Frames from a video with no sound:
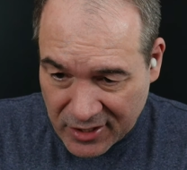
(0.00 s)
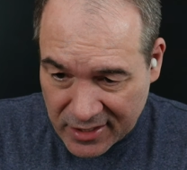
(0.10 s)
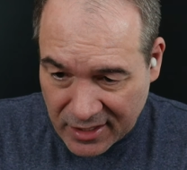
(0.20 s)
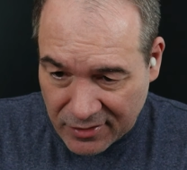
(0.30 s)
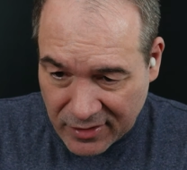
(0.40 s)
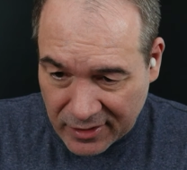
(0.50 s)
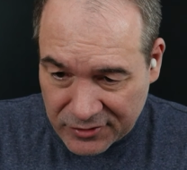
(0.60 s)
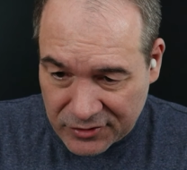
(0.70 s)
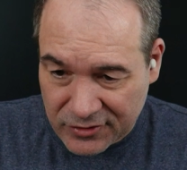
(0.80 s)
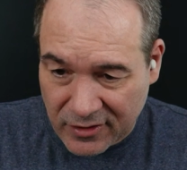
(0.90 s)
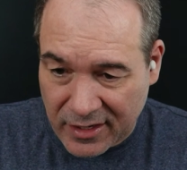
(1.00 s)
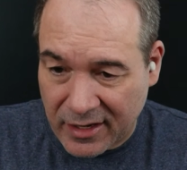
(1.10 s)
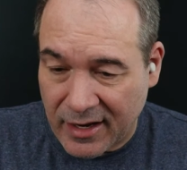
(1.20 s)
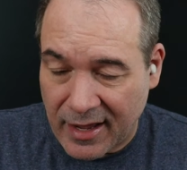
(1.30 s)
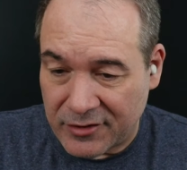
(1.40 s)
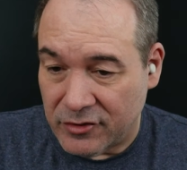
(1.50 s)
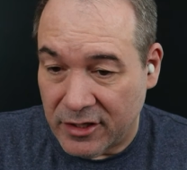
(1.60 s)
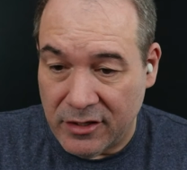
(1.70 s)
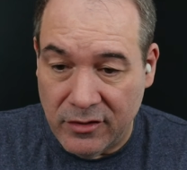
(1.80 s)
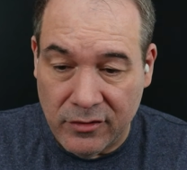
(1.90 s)
ID thing just so that it can
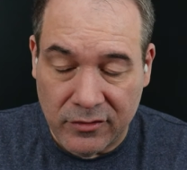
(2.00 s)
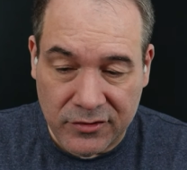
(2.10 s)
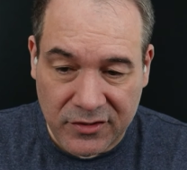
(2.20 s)
actually use